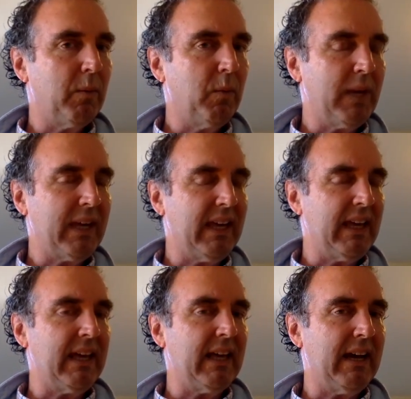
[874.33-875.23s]

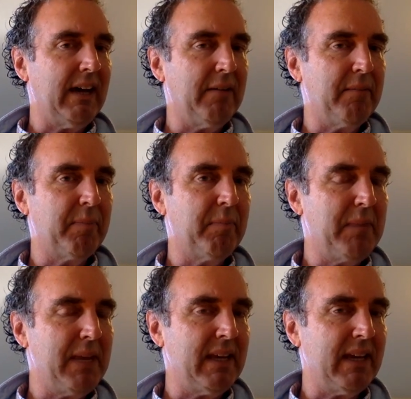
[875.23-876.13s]
Wiki um,
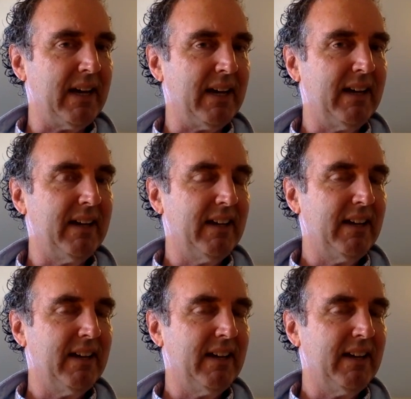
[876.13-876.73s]
Media